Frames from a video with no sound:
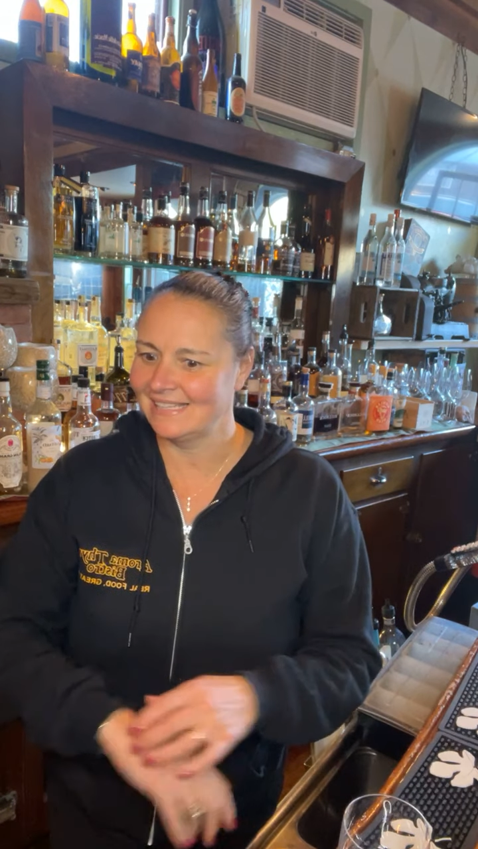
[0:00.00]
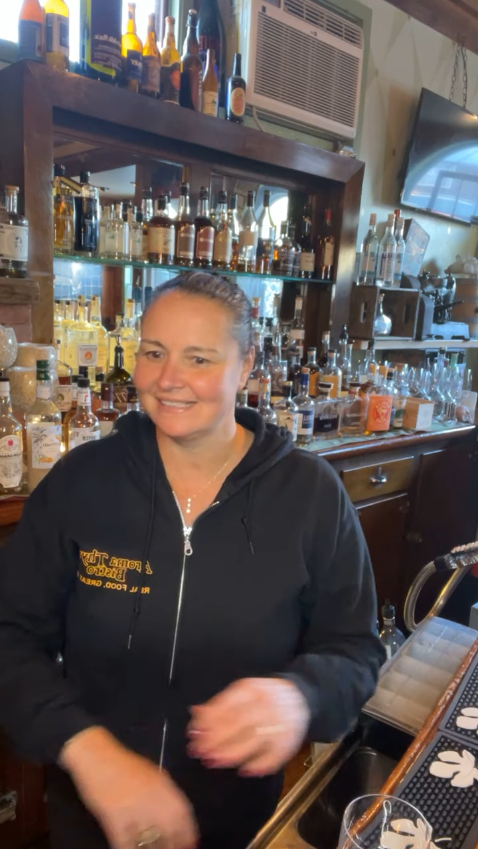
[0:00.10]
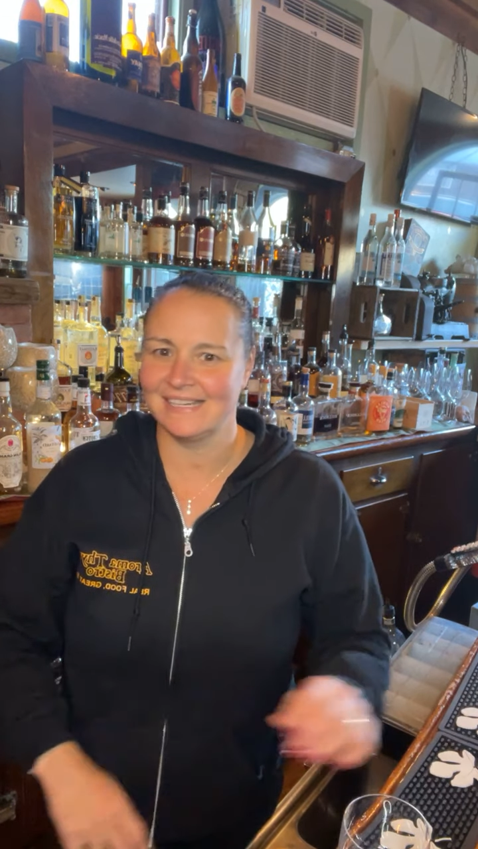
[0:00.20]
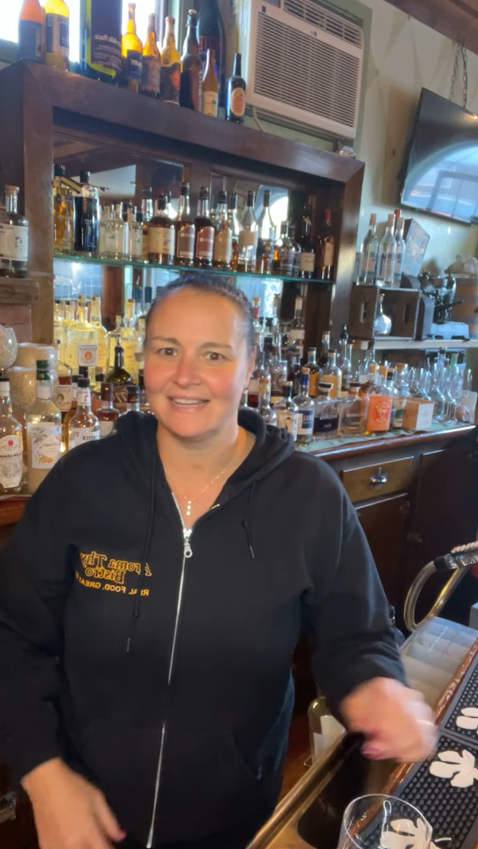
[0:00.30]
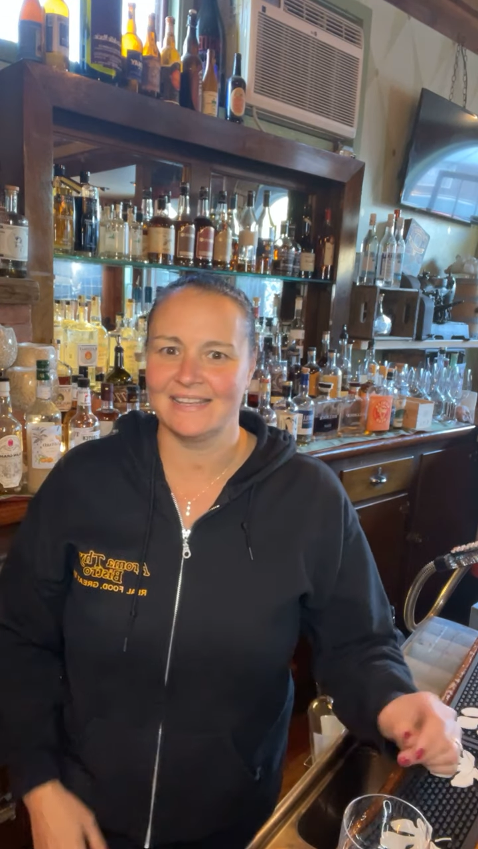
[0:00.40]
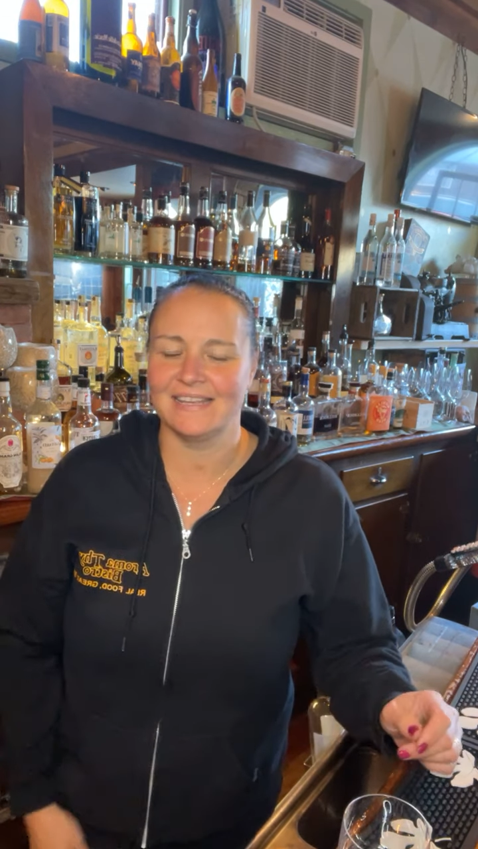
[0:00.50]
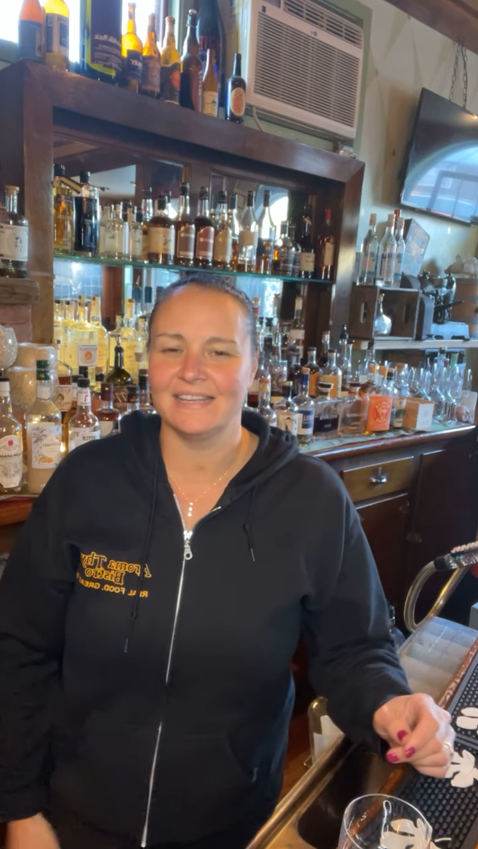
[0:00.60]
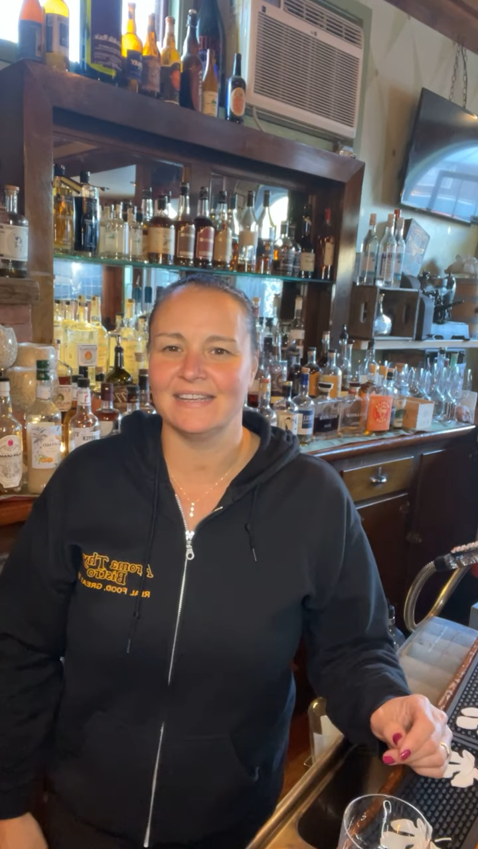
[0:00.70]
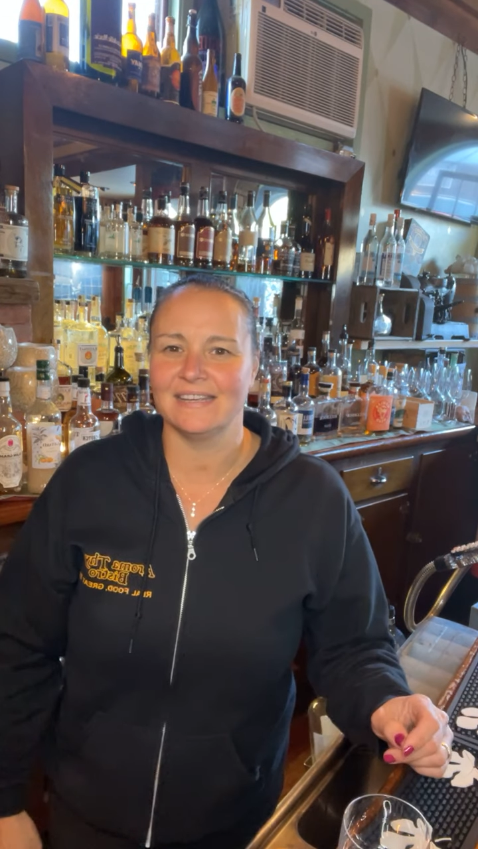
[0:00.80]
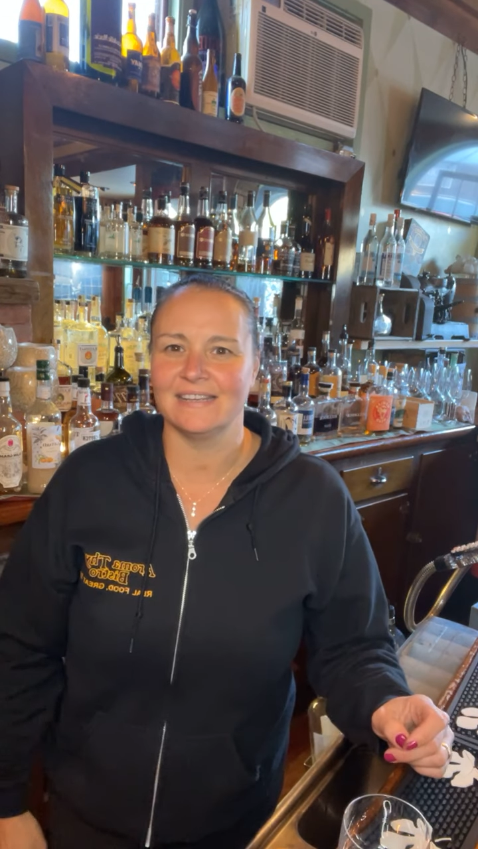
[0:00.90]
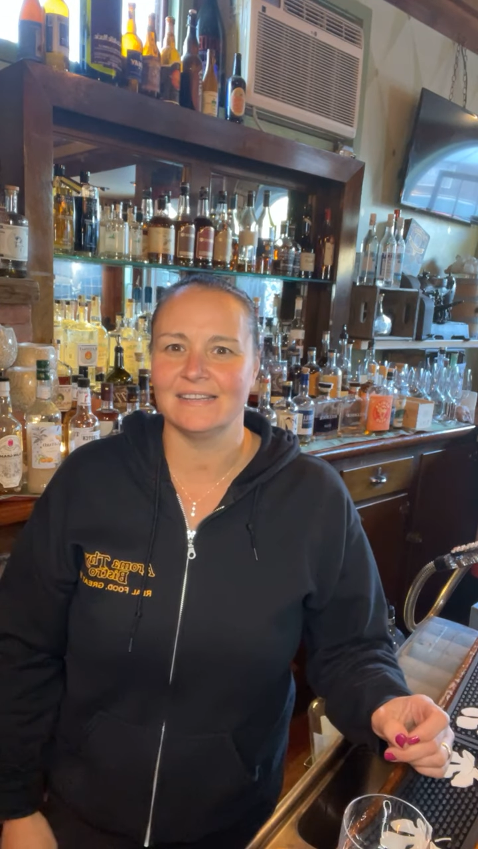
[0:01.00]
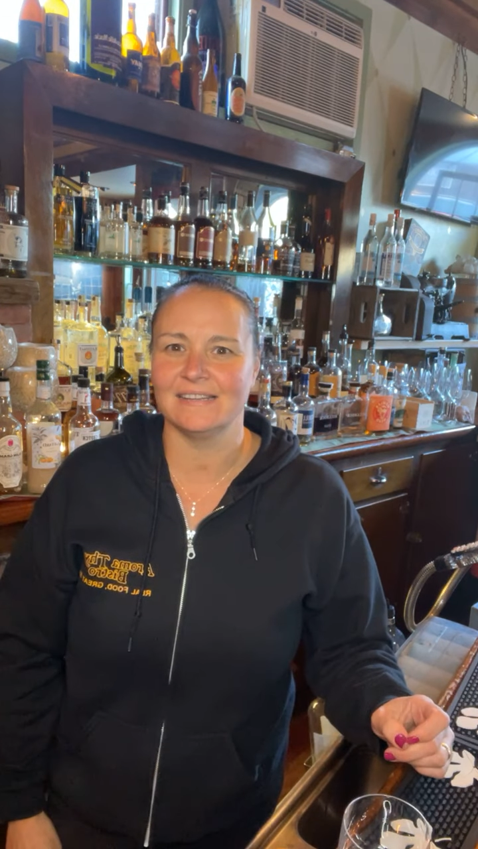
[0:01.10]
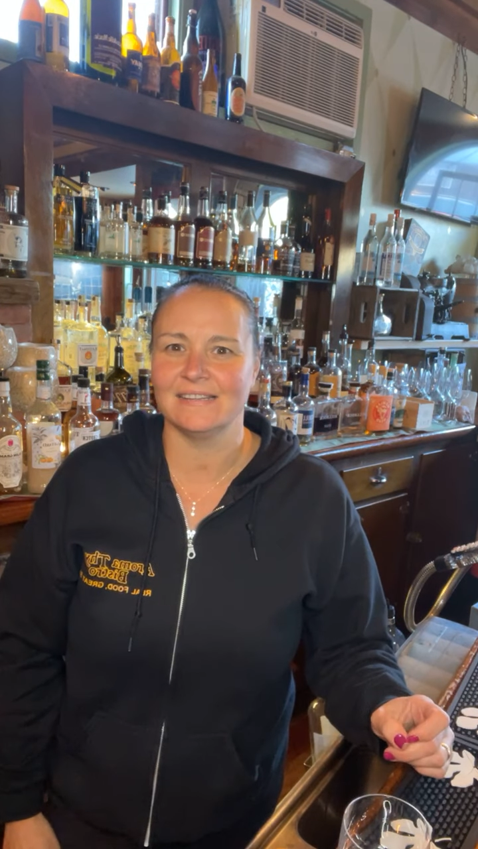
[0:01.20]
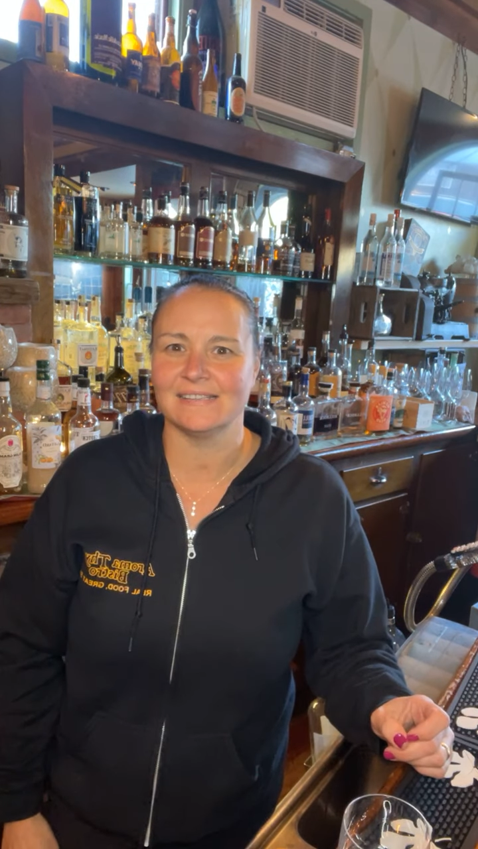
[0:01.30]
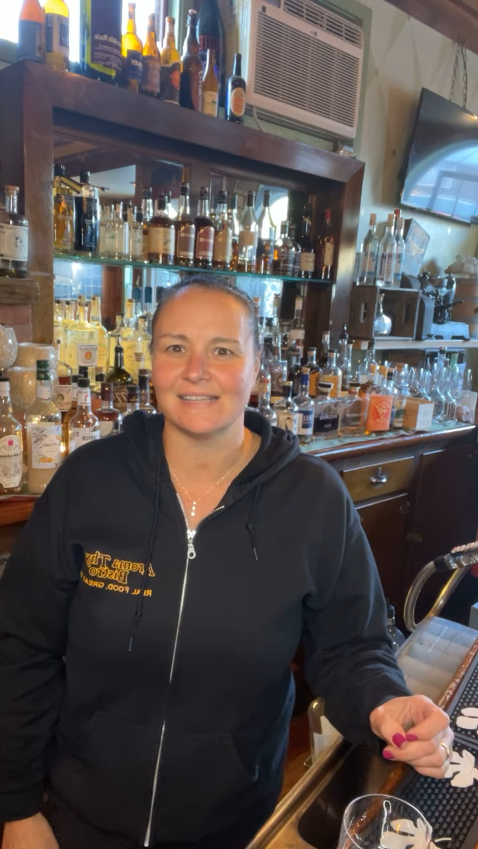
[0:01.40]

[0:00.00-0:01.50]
Is today the